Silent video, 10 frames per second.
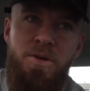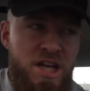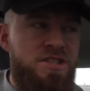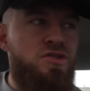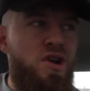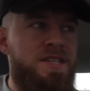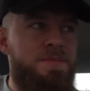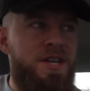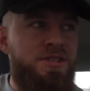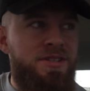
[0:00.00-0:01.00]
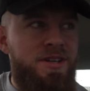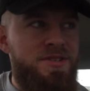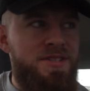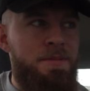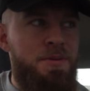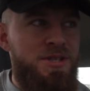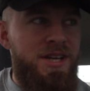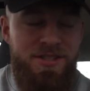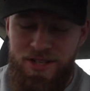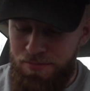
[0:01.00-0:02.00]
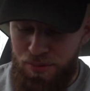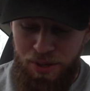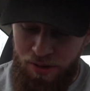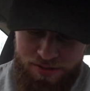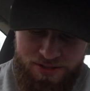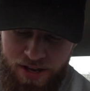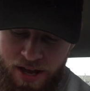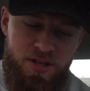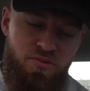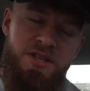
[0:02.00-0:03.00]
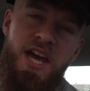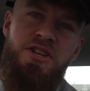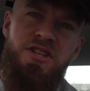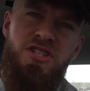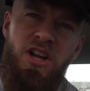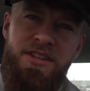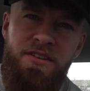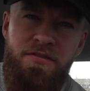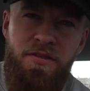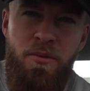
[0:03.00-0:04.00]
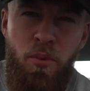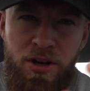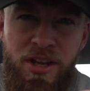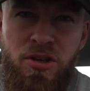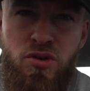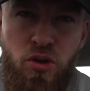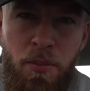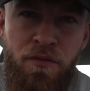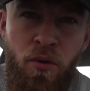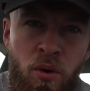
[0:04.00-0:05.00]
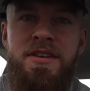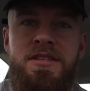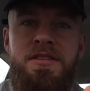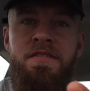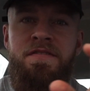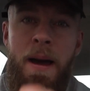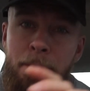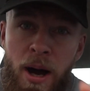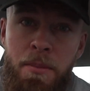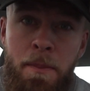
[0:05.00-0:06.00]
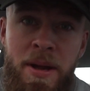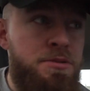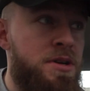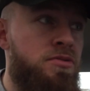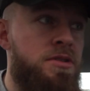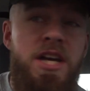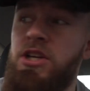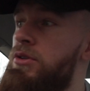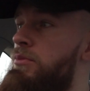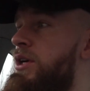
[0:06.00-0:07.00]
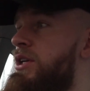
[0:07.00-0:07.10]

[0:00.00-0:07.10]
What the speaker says: chest and tricep session. I was gonna say push session then, but we're not. This rotation is slightly different from the one that you saw before. This is the flat barbell bench press rotation,